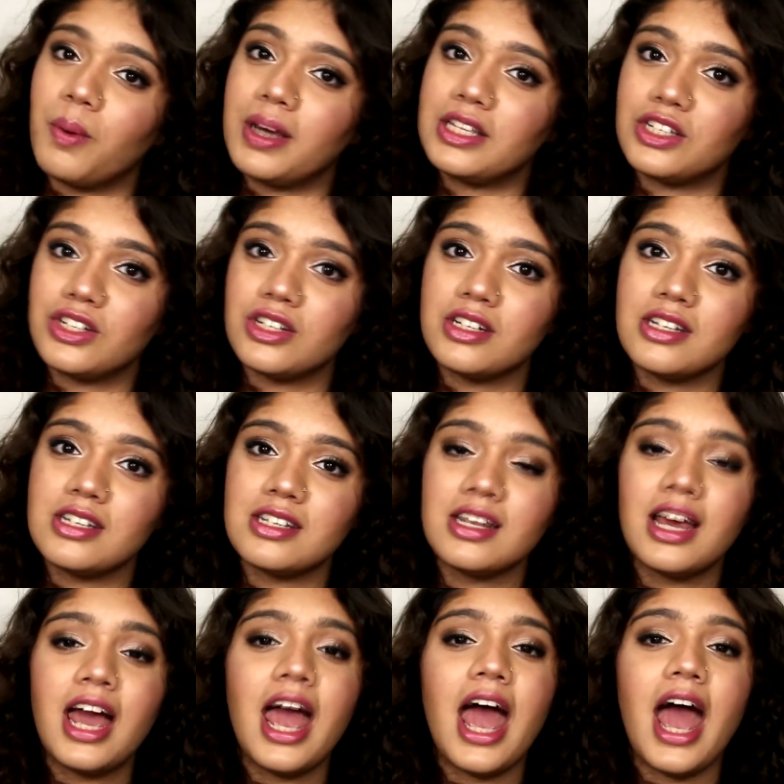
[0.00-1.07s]
questions,
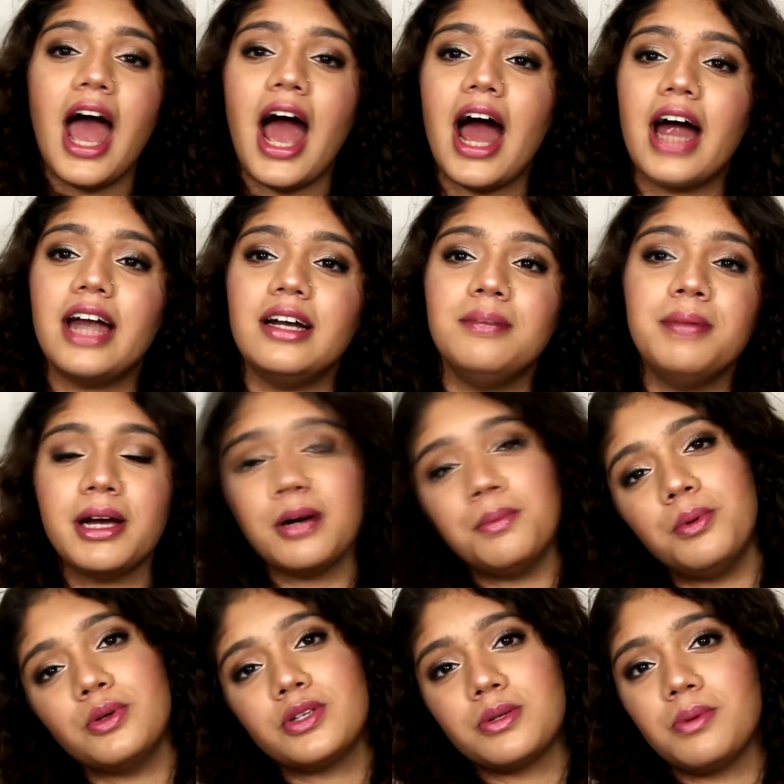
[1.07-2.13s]
and make a
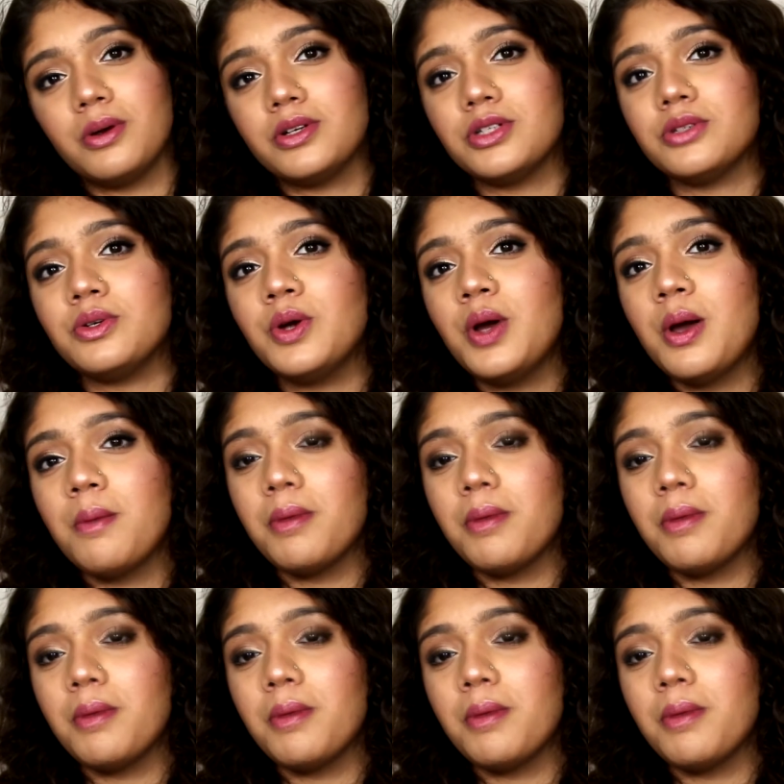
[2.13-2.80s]
post about you.